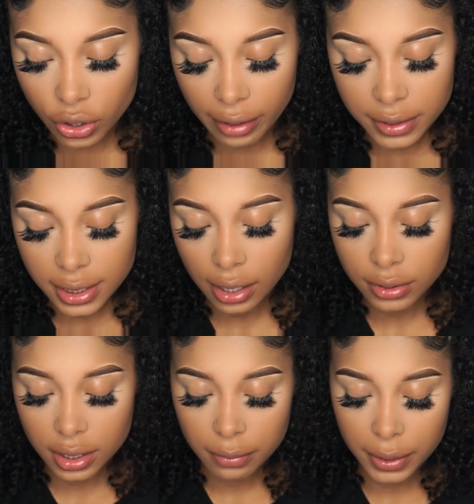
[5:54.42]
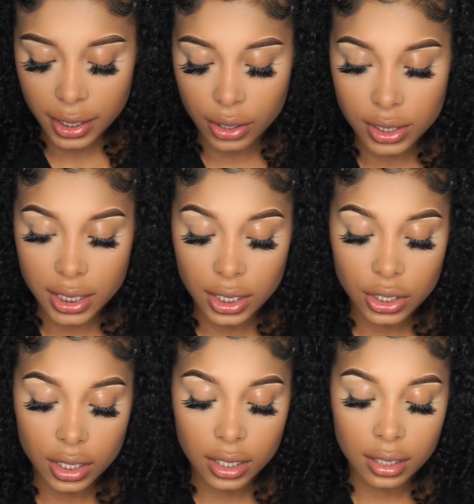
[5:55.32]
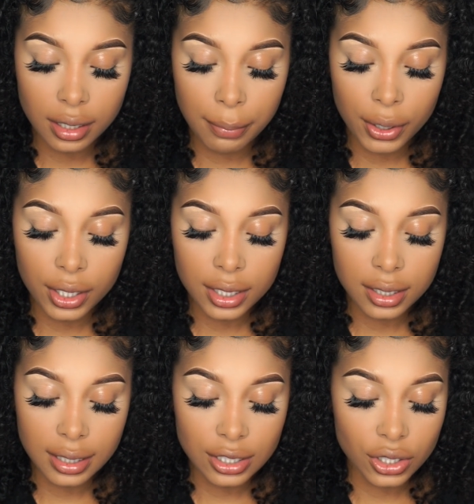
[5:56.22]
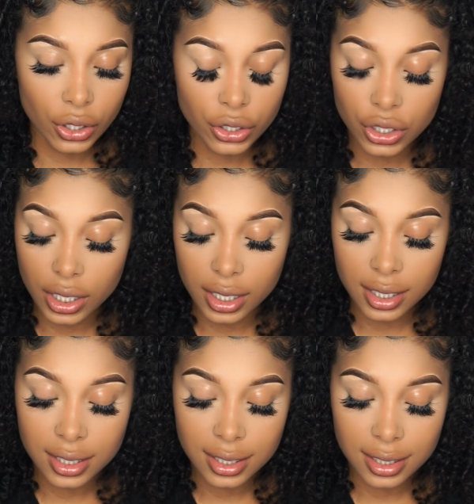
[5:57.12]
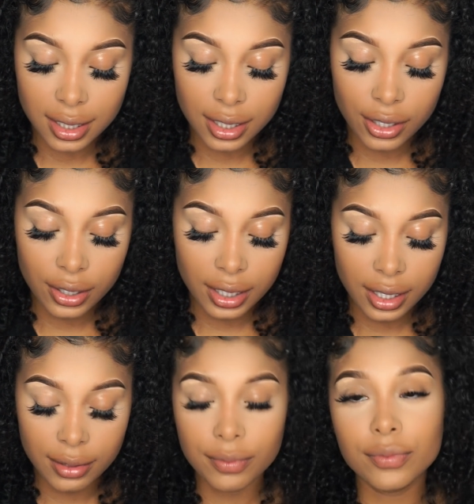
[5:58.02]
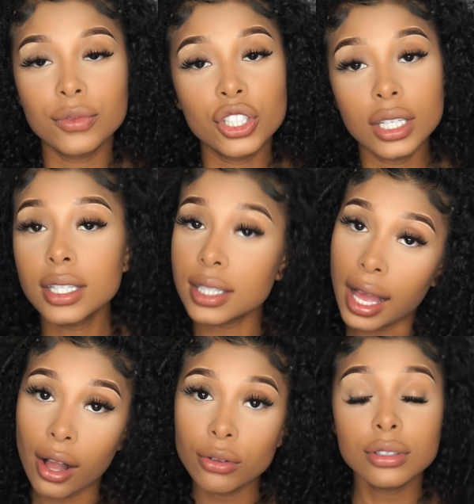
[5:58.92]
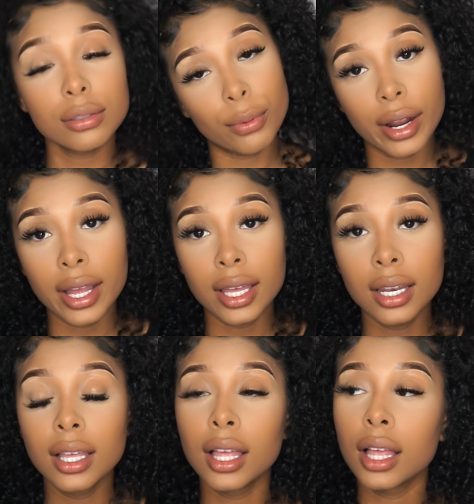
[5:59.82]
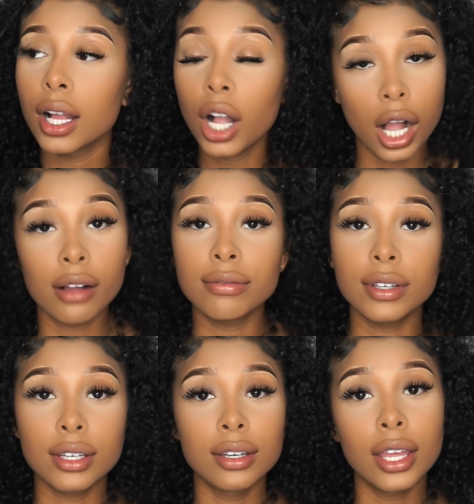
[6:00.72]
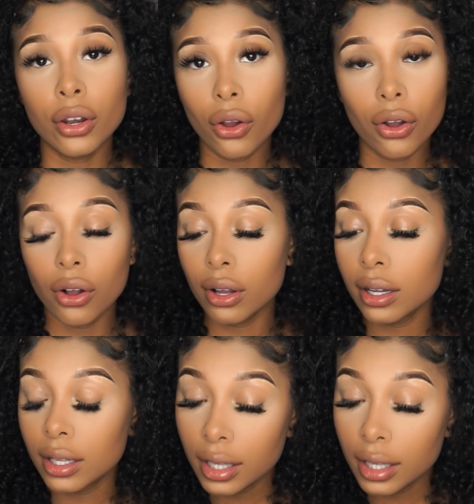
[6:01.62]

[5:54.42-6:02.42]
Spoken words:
drive us down to the Pico station. They search us, literally cheeks out, spread, coughing and all.